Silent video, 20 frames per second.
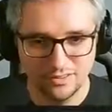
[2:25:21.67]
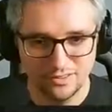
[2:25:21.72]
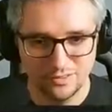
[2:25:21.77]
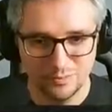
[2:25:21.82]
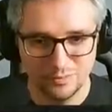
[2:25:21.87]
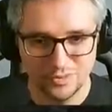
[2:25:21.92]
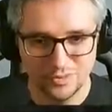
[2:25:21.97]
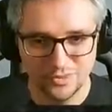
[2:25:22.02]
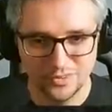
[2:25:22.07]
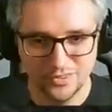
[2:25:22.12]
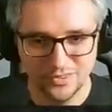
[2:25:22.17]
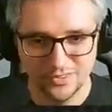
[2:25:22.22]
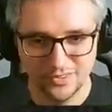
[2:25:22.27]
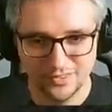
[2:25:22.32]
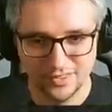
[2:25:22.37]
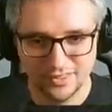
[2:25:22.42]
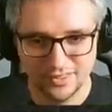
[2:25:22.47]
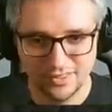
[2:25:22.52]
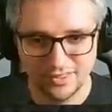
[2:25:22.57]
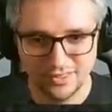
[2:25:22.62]
The
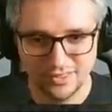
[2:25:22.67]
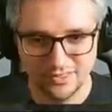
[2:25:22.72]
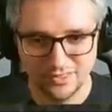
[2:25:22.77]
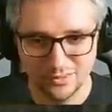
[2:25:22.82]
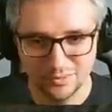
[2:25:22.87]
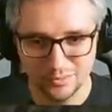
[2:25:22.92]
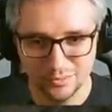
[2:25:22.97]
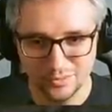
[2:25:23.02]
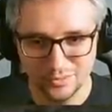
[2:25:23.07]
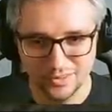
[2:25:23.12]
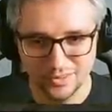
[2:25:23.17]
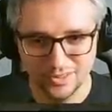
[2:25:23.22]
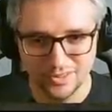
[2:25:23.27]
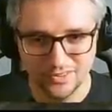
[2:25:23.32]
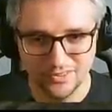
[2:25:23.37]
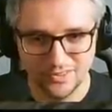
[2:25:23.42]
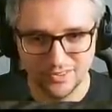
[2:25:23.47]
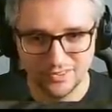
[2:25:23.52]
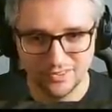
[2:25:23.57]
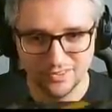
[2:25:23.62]
music is on
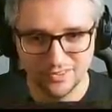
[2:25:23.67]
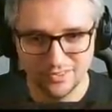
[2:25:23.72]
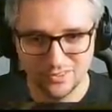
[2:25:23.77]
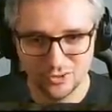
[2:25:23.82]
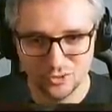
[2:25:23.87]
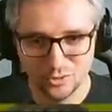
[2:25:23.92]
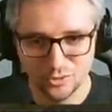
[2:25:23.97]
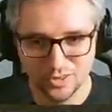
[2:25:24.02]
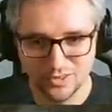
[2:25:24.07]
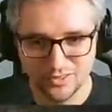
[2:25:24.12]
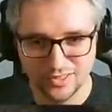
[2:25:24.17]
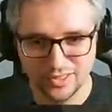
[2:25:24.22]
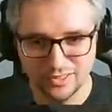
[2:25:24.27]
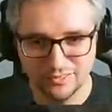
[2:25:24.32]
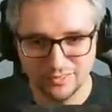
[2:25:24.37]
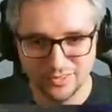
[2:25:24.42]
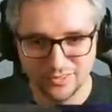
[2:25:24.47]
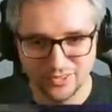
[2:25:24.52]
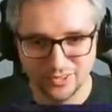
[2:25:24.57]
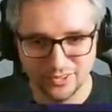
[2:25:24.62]
point. Stress
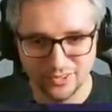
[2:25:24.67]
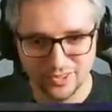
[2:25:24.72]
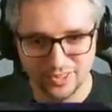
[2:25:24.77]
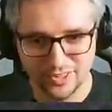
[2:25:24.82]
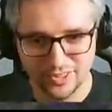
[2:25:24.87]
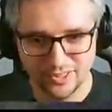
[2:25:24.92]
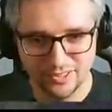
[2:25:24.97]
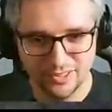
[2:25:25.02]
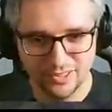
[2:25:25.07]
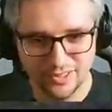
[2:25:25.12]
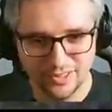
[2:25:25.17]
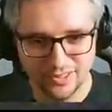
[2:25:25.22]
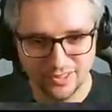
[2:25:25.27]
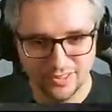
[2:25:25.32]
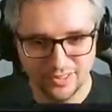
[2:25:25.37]
levels are there.